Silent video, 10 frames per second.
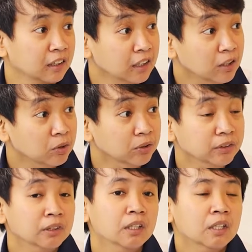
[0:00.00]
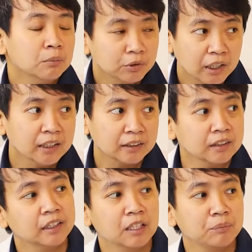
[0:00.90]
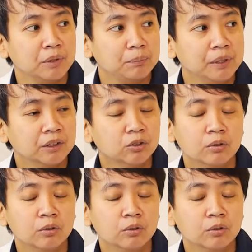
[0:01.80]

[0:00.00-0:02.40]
nagkaon, mutaas sa nilang BP.